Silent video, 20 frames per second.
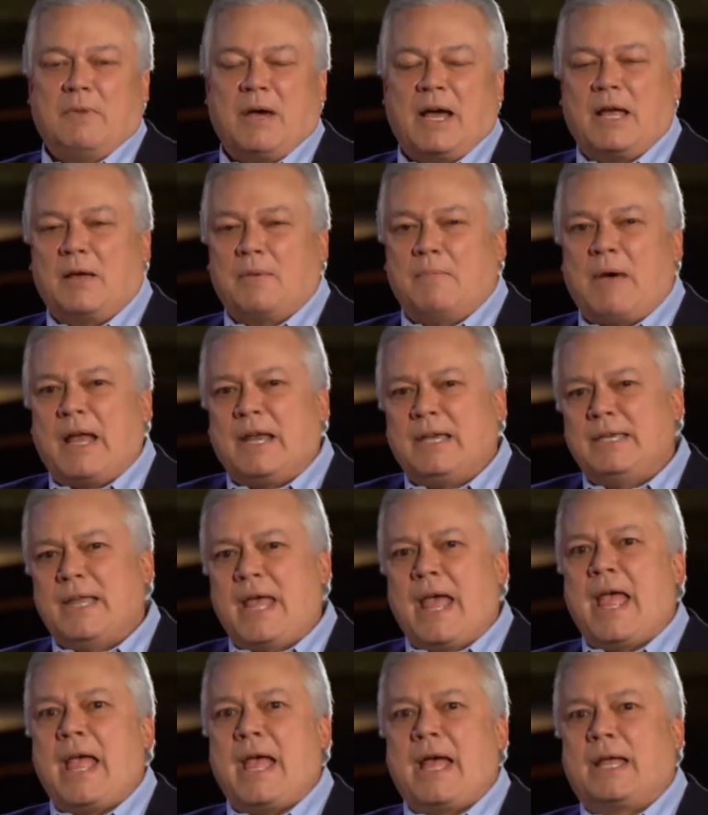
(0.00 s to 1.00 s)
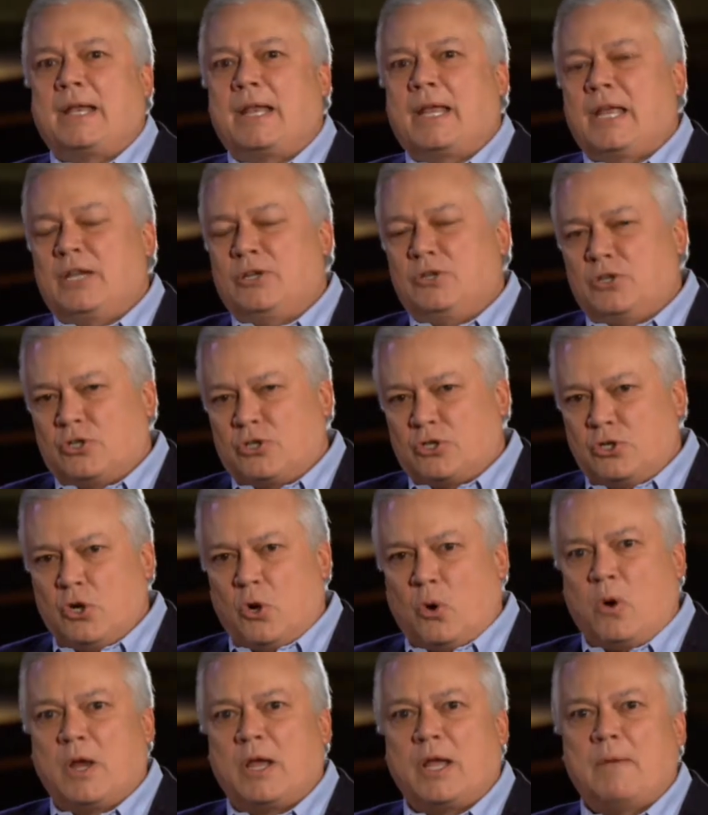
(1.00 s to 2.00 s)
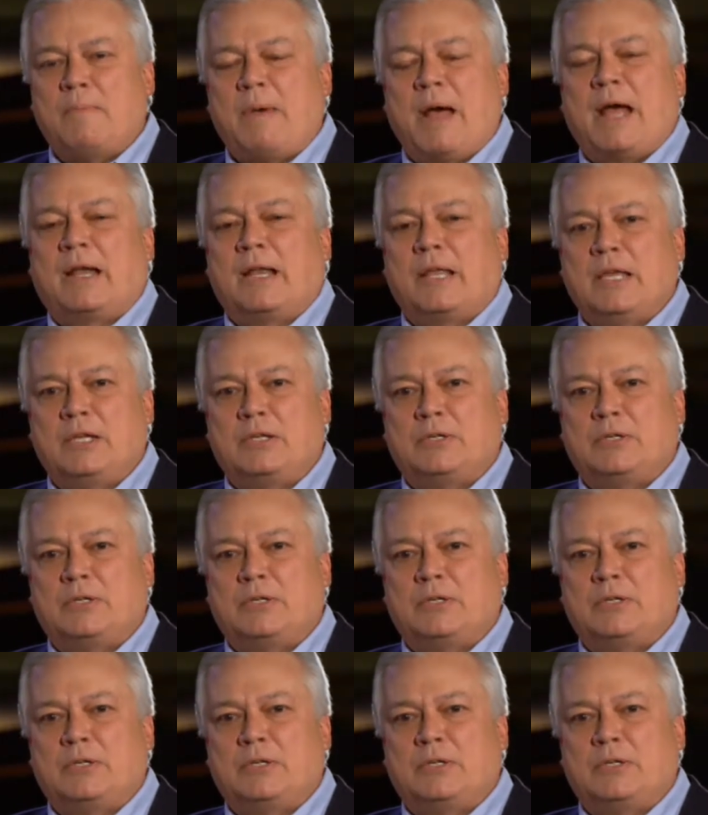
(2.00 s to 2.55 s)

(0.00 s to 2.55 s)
My dad, in just going about